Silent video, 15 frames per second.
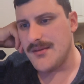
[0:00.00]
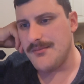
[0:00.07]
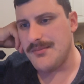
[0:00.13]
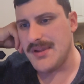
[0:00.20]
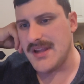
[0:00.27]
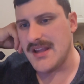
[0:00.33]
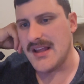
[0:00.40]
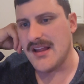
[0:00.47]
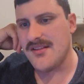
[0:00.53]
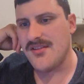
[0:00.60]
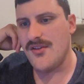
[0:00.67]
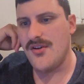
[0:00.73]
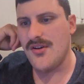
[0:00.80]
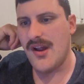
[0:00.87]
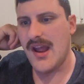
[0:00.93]
be, as
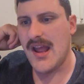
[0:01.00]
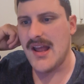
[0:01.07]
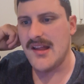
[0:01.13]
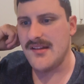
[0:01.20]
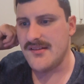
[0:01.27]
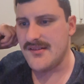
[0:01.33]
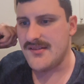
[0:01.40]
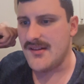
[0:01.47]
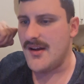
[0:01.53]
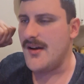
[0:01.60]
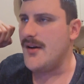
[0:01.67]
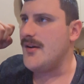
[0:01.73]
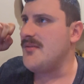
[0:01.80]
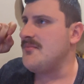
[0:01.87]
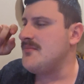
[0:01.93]
long as
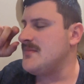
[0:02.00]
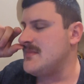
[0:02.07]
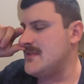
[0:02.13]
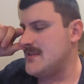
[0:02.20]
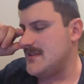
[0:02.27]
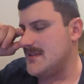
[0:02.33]
the